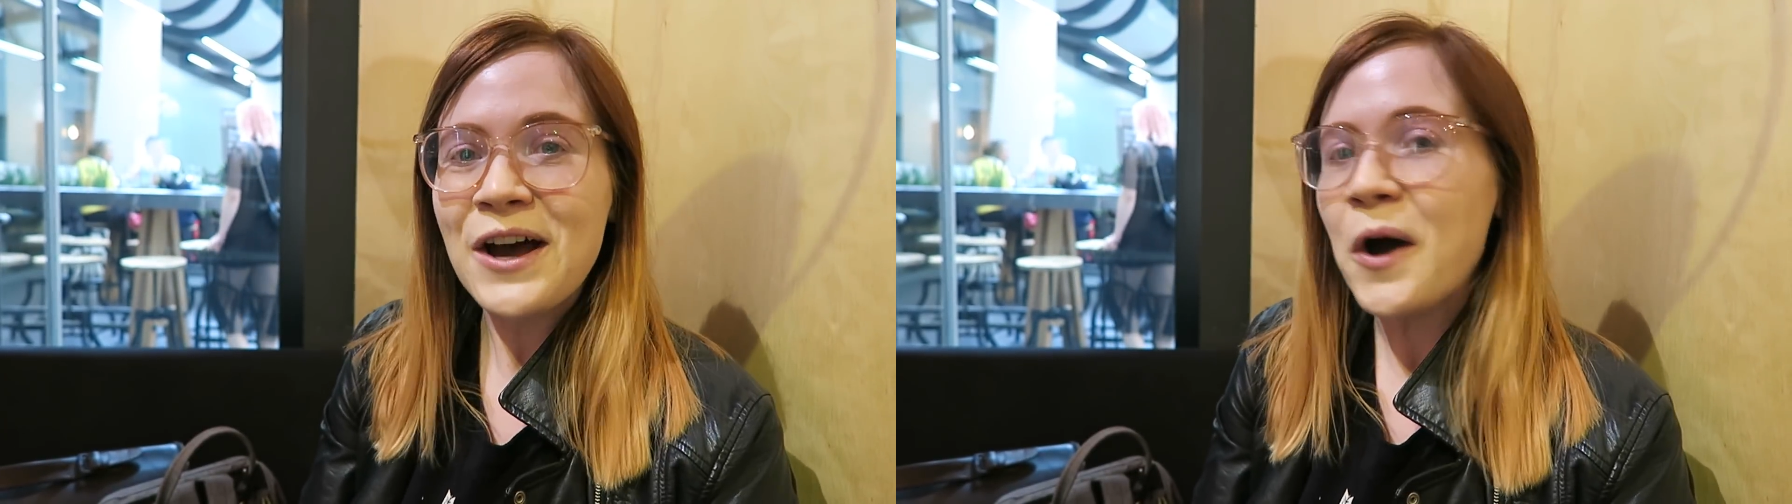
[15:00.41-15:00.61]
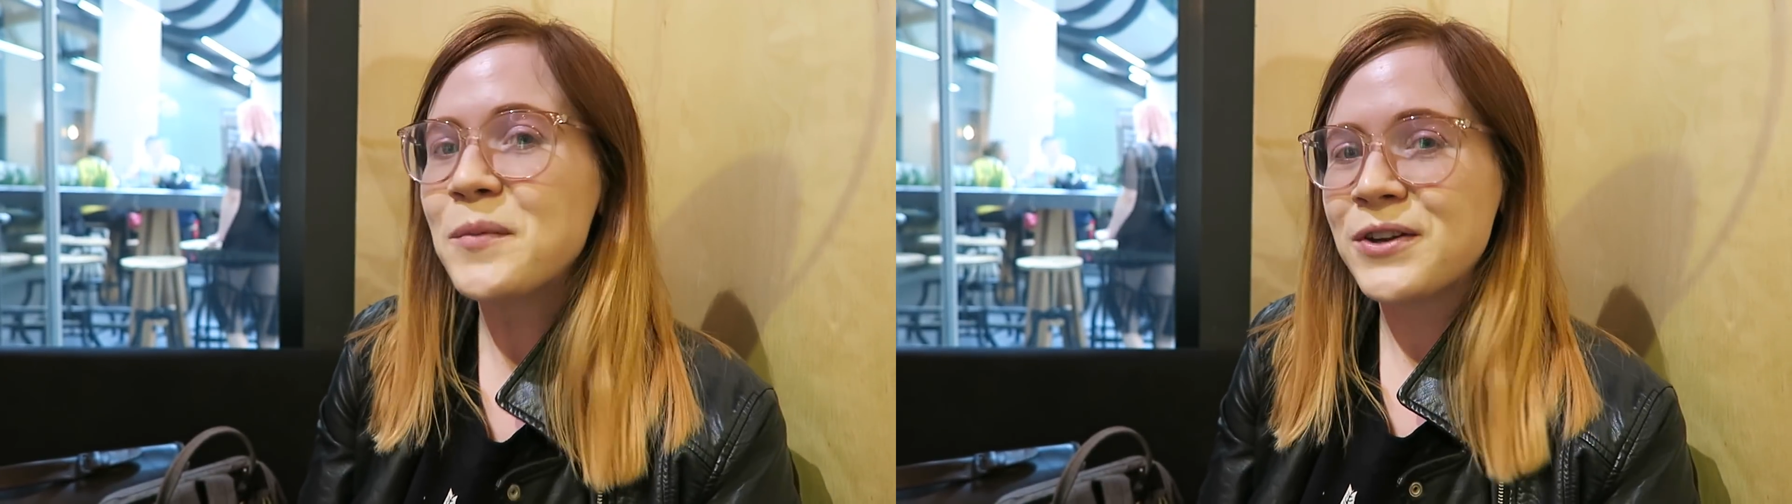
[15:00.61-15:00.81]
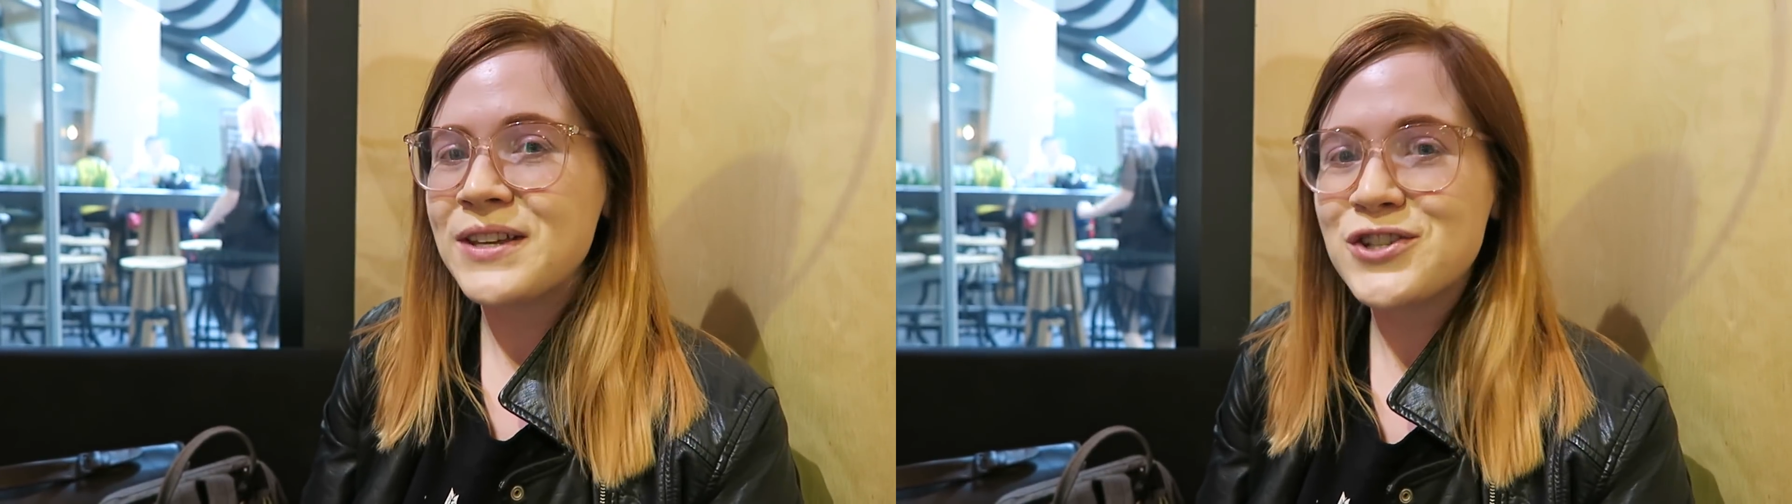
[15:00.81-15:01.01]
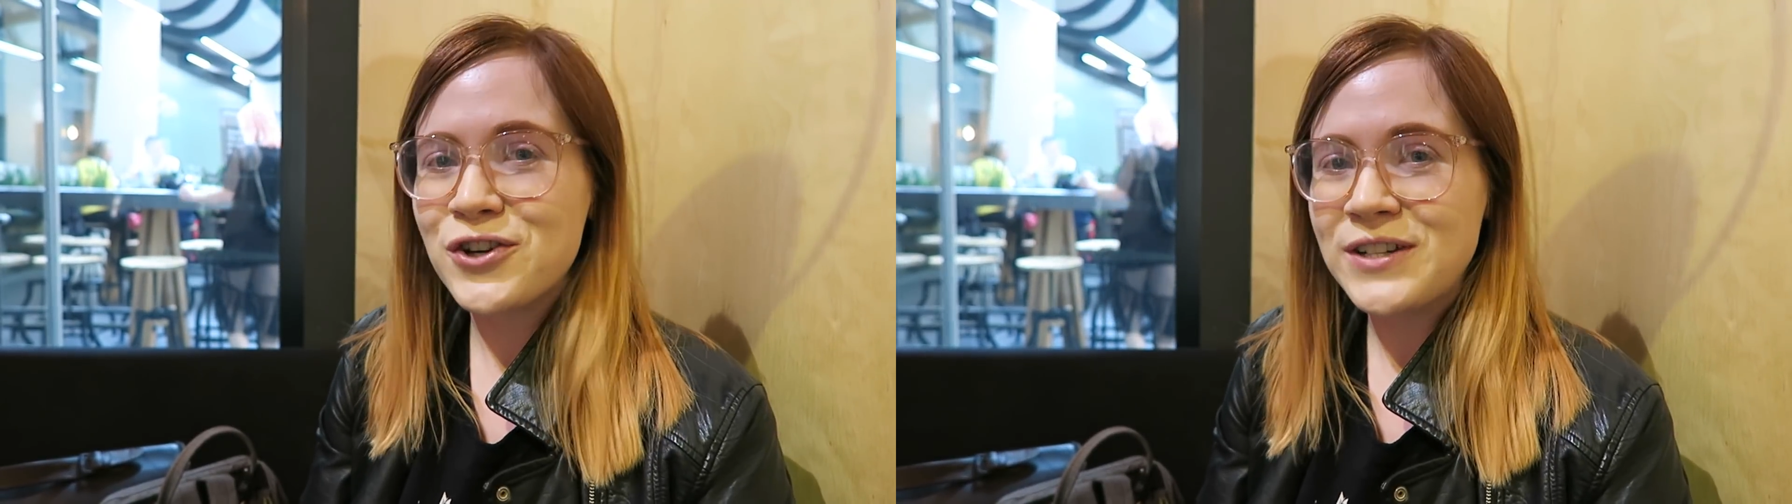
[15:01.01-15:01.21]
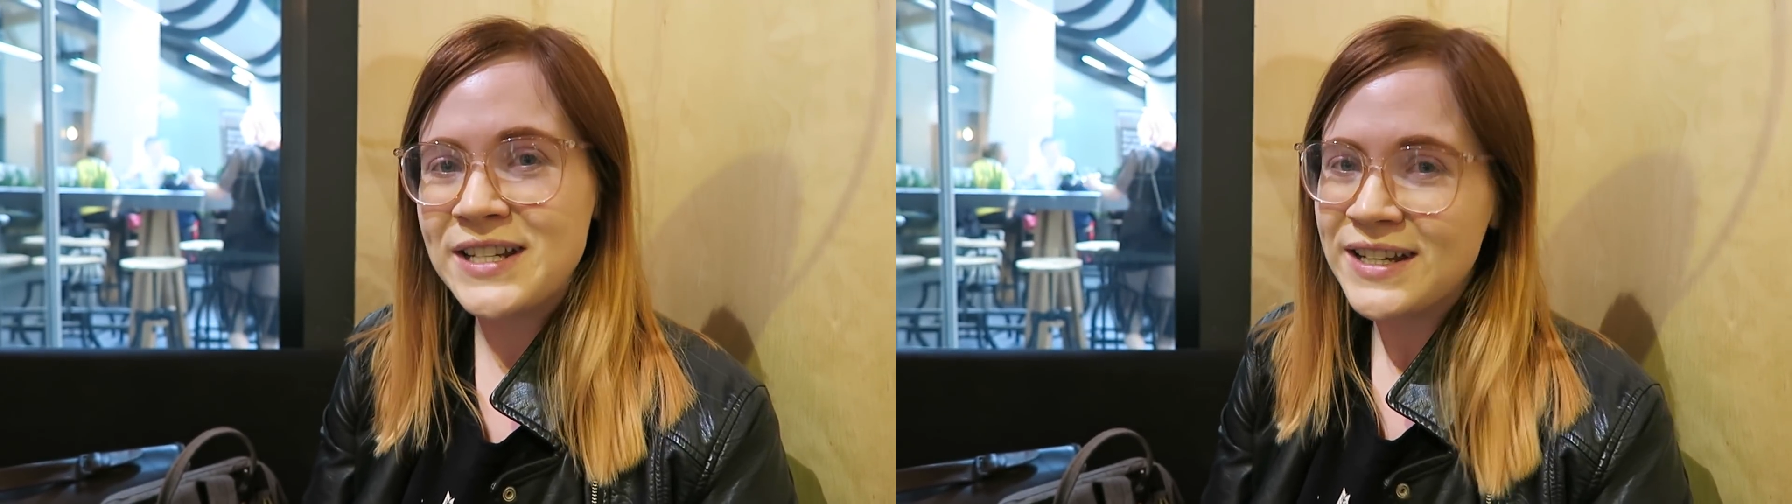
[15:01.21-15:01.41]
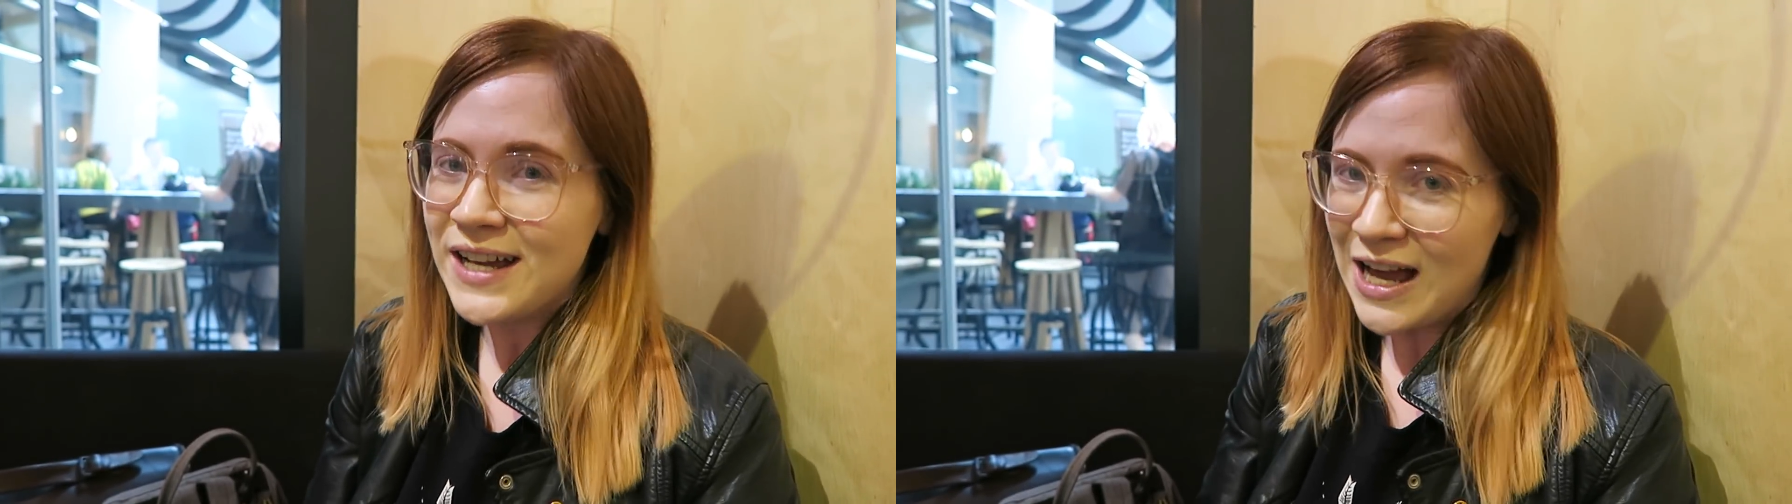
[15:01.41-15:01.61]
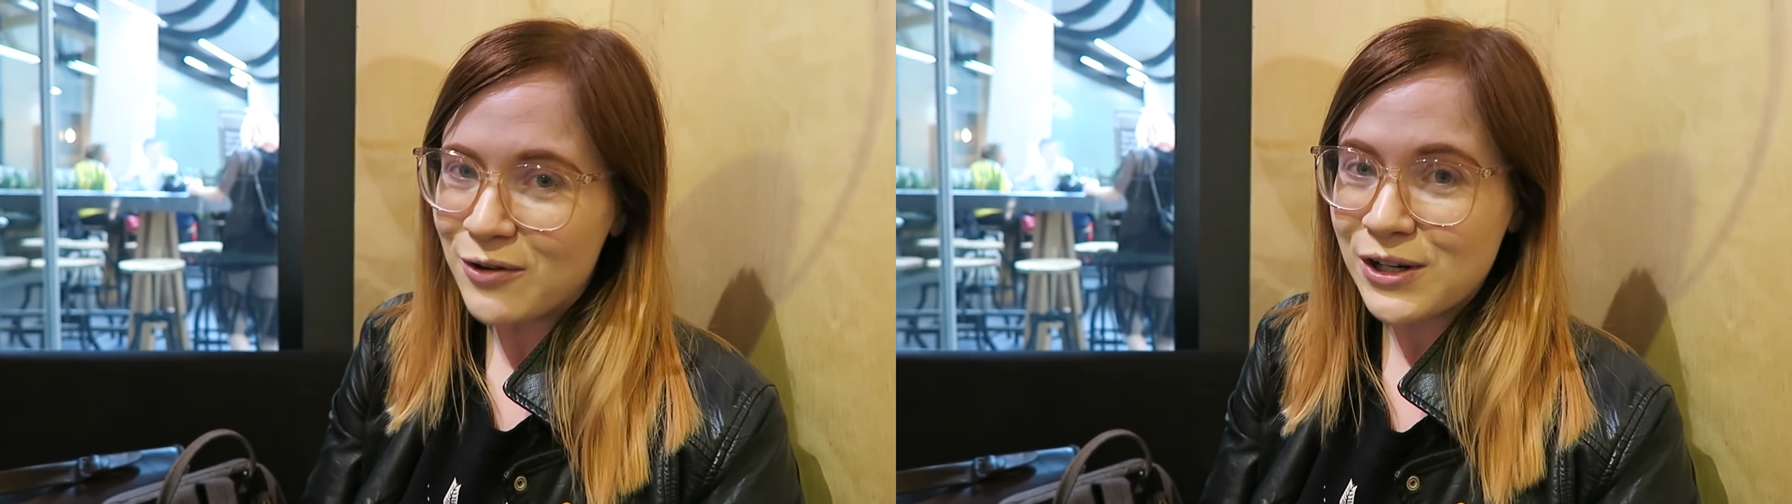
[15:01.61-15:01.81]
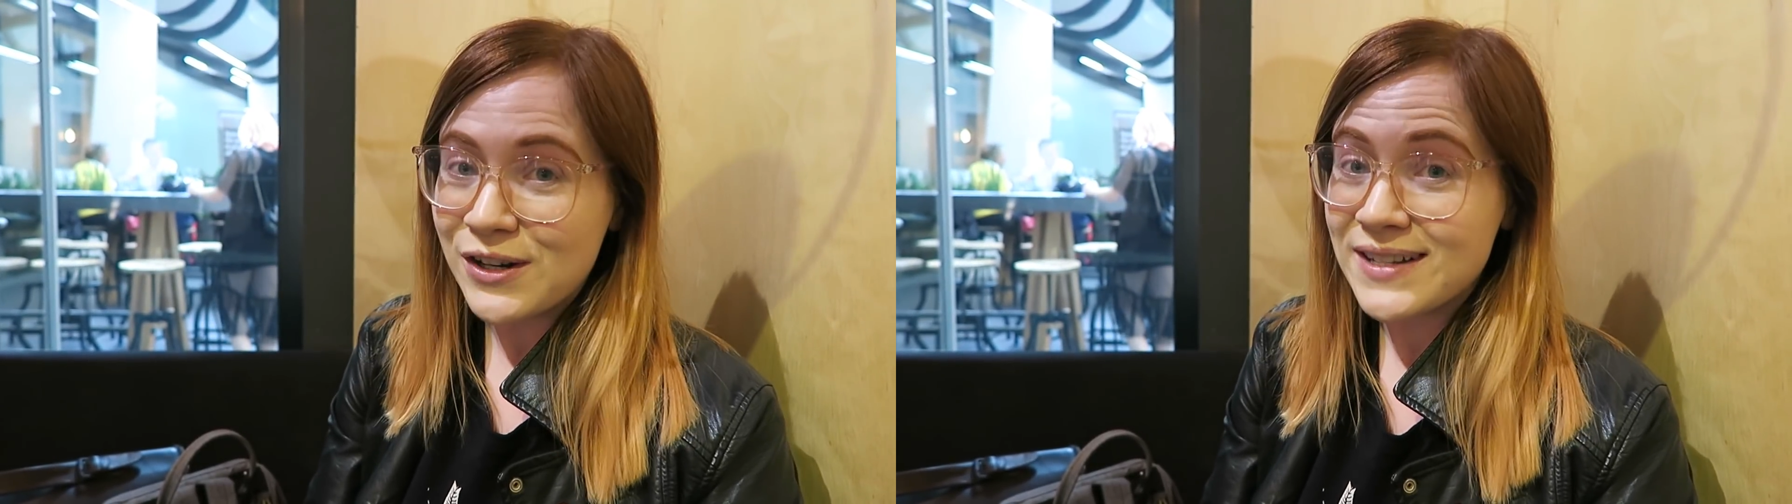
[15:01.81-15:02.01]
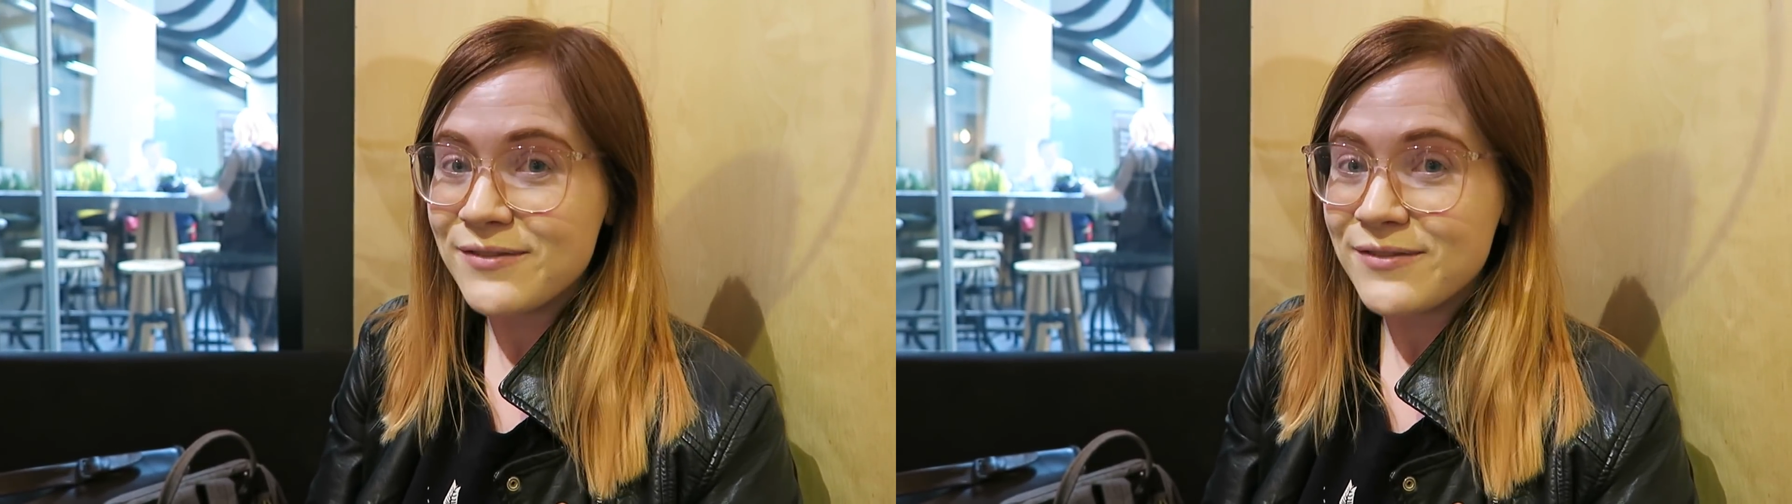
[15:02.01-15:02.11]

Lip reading: Hope you enjoyed our